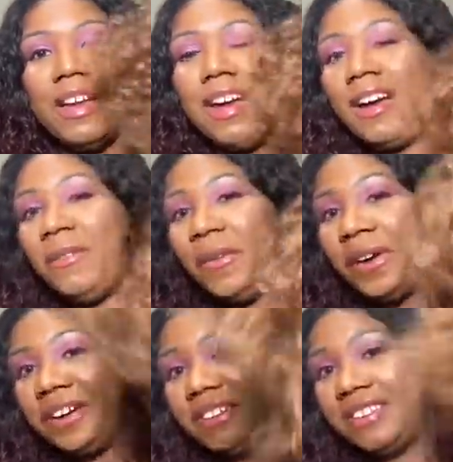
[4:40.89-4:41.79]
I wore
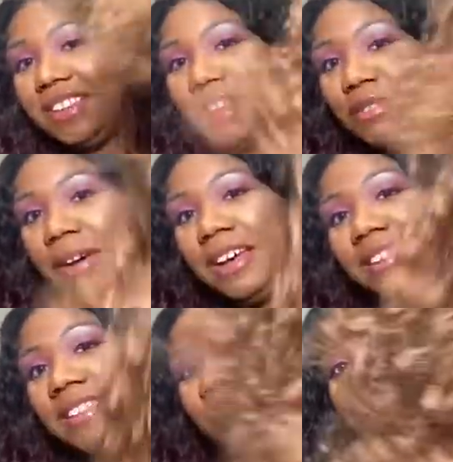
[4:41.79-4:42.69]
it, so that's why
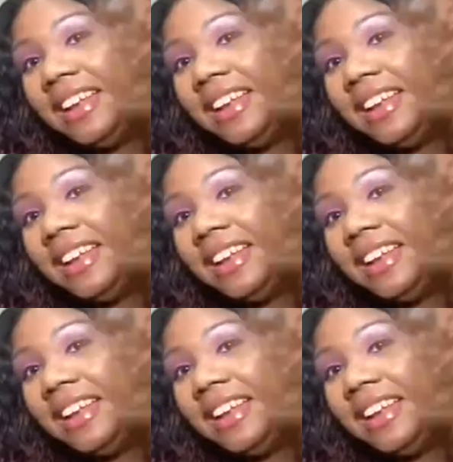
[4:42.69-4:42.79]
it's kind of